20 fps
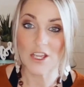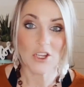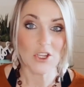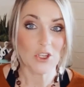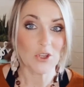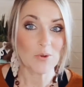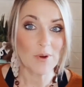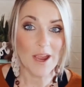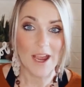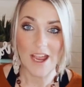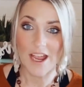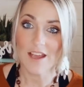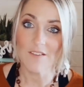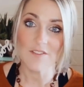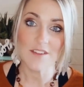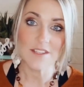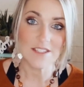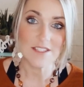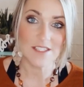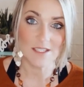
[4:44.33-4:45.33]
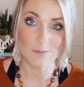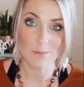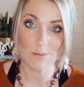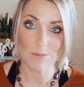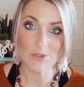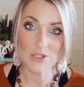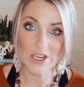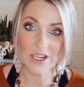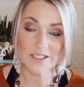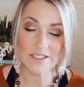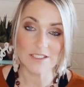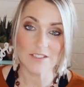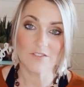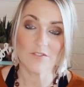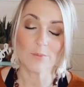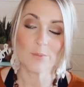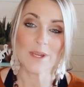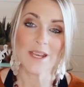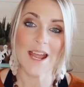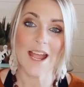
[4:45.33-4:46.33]
You have the same objective,
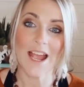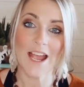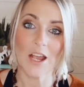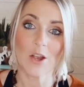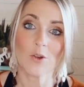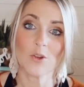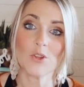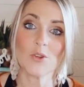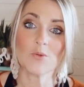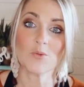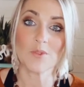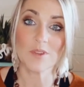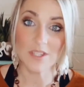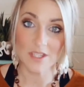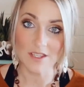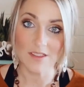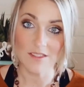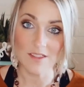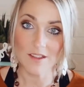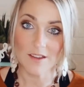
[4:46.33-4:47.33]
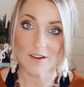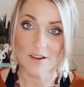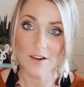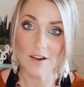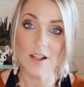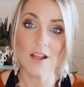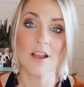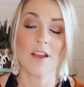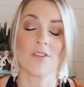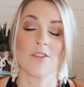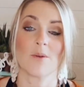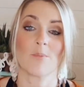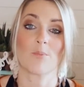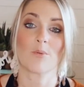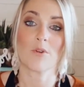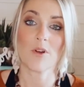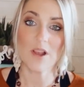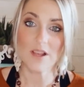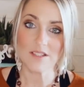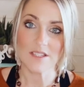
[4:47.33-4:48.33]
but how you get there, the
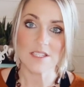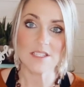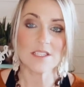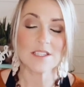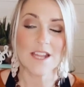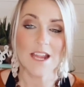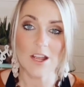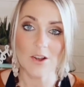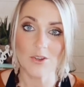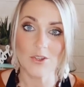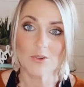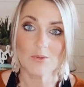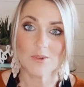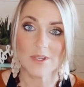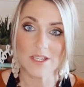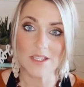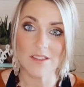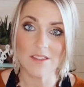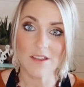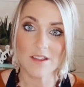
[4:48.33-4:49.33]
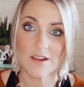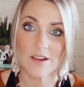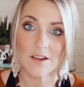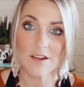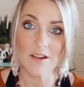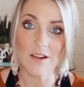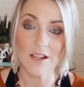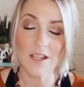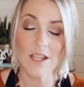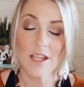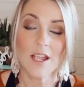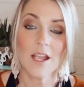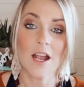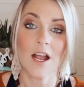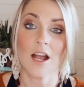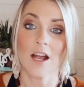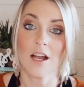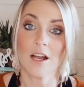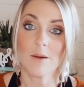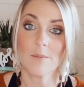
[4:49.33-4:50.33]
process and how you get there,
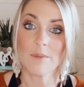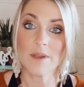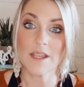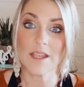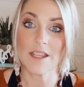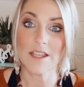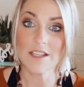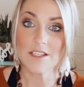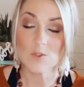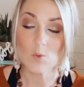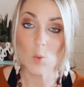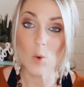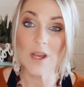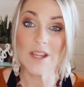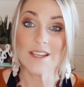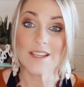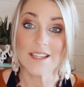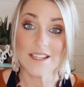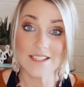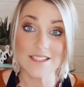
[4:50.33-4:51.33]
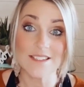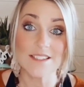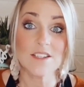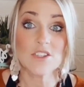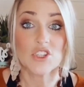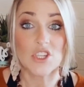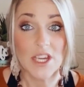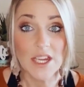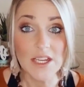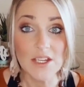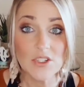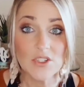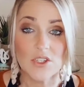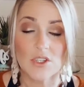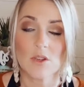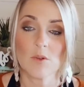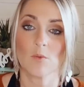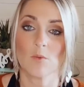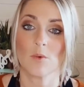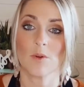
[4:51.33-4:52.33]
is what needs to change
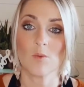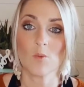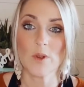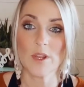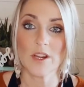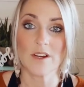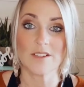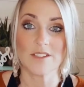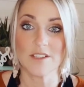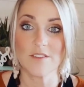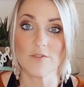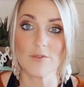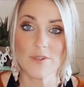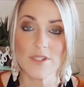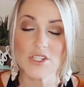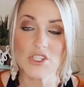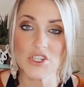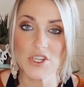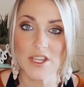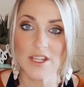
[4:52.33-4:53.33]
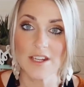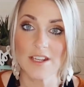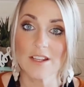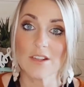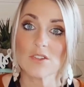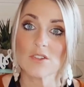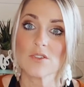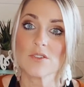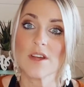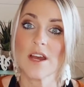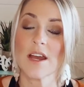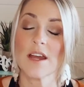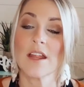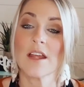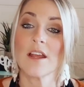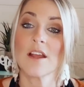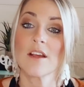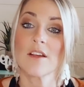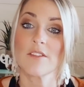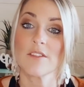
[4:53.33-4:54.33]
when we are differentiating, so that
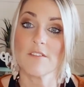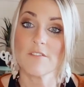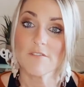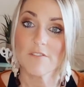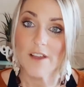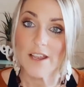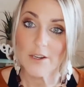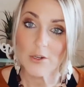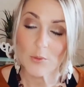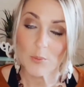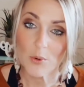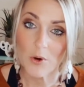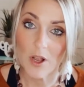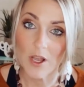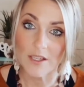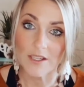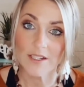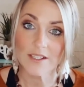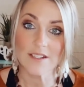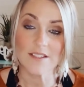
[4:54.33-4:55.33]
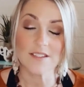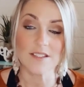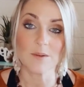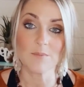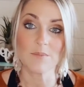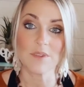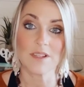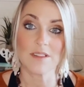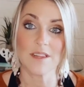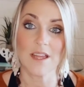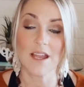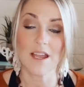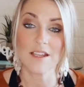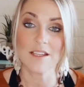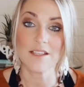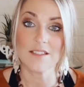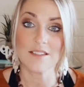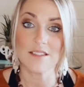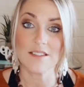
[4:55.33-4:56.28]
the final product is something that